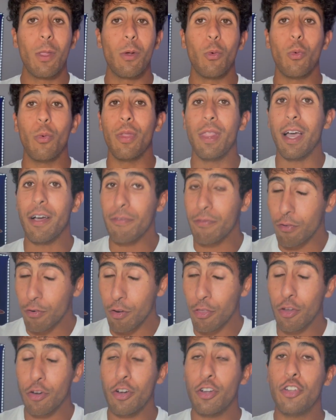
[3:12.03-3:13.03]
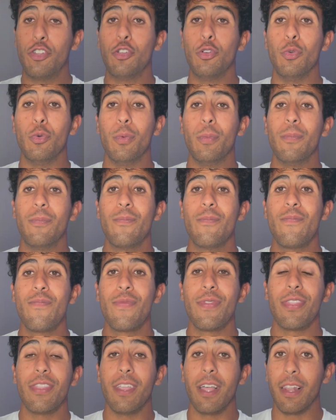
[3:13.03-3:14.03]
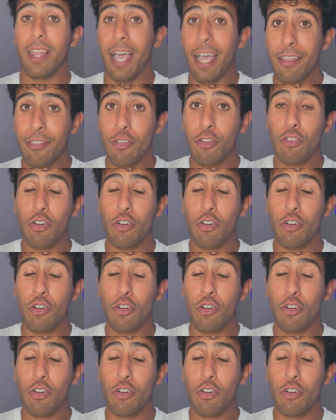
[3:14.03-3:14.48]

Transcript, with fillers: without further ado, the last